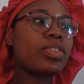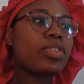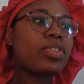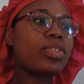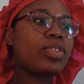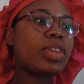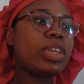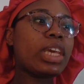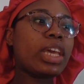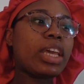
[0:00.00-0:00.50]

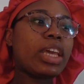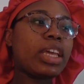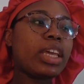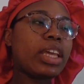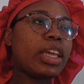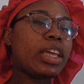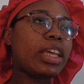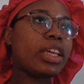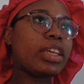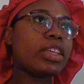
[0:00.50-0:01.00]
Today
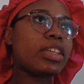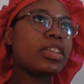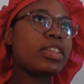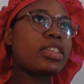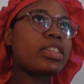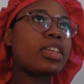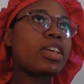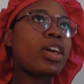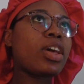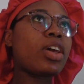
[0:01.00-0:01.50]

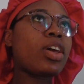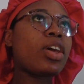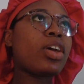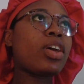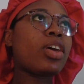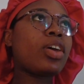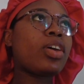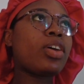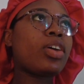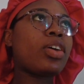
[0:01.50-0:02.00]
is
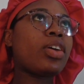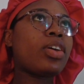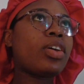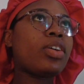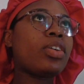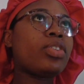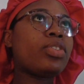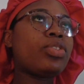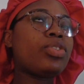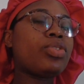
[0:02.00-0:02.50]

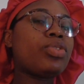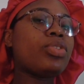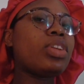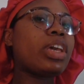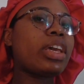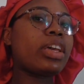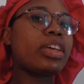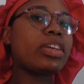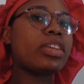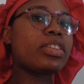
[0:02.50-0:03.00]
2
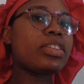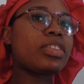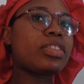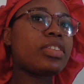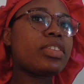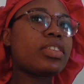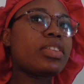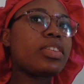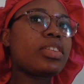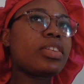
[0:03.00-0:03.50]

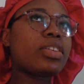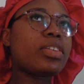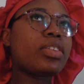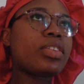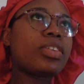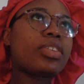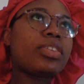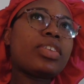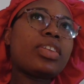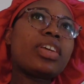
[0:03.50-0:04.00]
days.
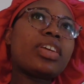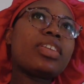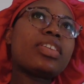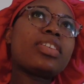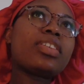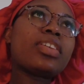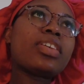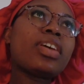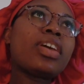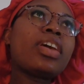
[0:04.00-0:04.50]
Not 2 days.
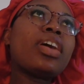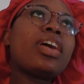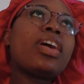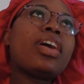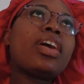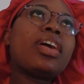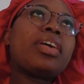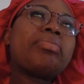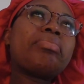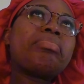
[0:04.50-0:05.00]

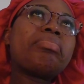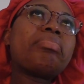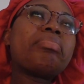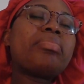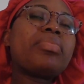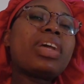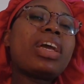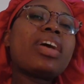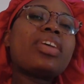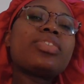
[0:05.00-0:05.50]

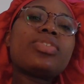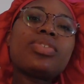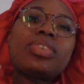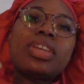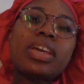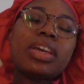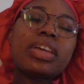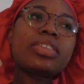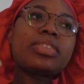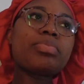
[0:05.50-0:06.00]
Yeah, 2
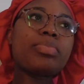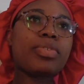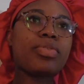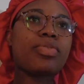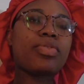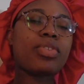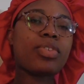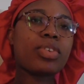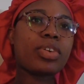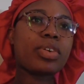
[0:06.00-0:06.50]
days
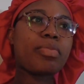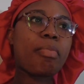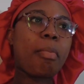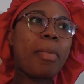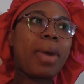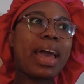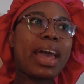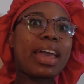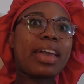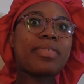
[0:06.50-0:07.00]
before
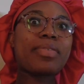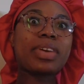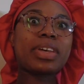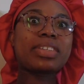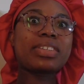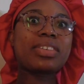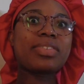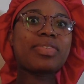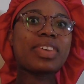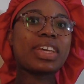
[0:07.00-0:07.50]
my
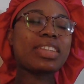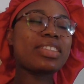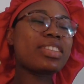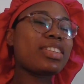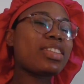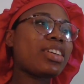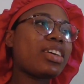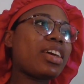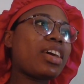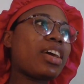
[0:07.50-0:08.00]
first event.